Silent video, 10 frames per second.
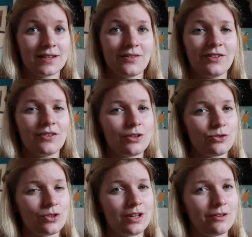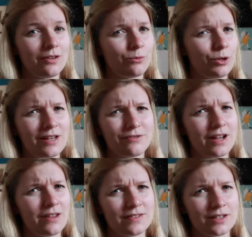Even if I usually rate
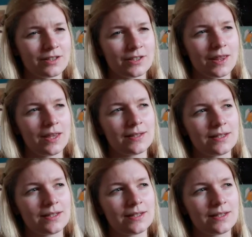5 stars things